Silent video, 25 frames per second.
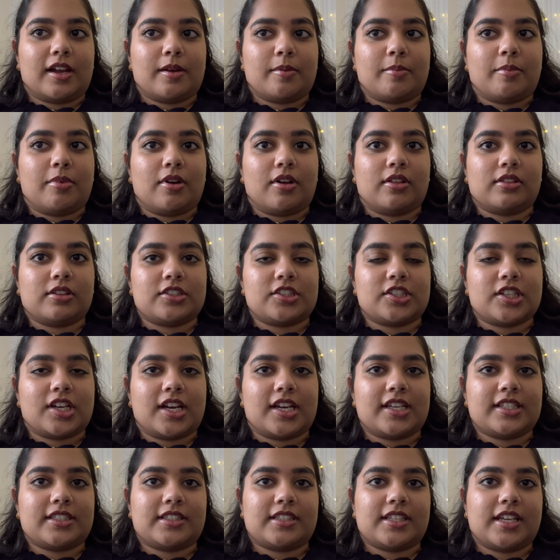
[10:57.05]
I
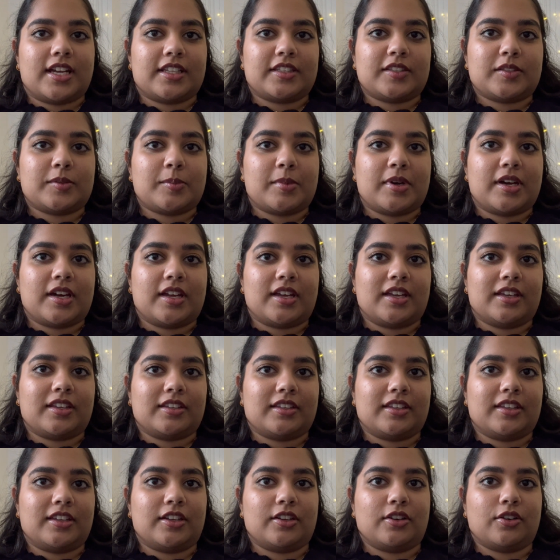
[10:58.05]
apologize, that's my
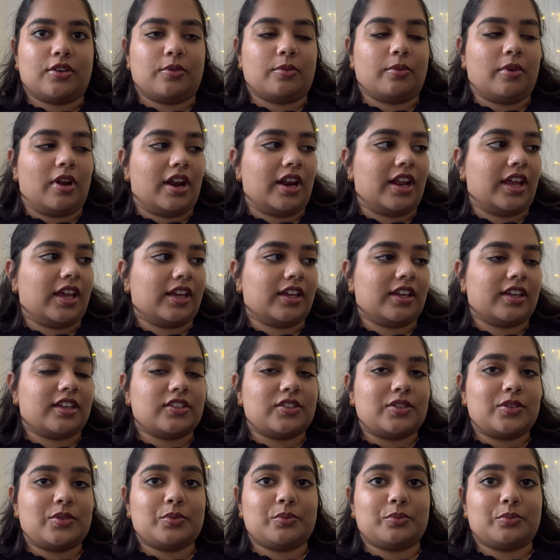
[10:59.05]
heater running.
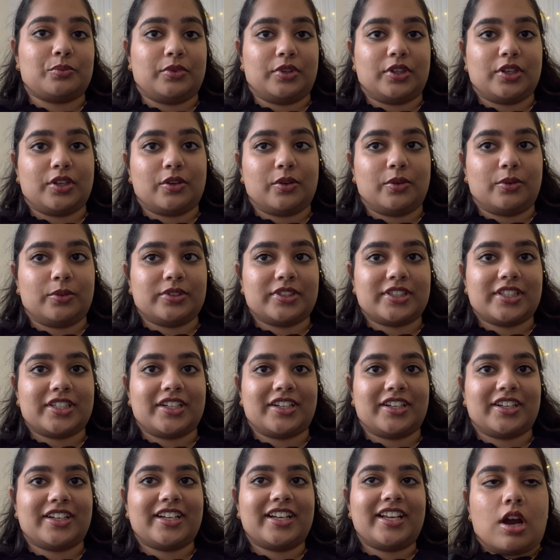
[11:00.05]
It's really cold
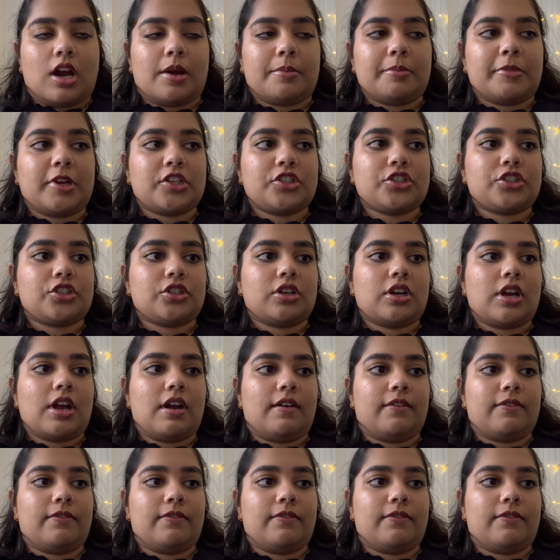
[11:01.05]
here. I'm not sure how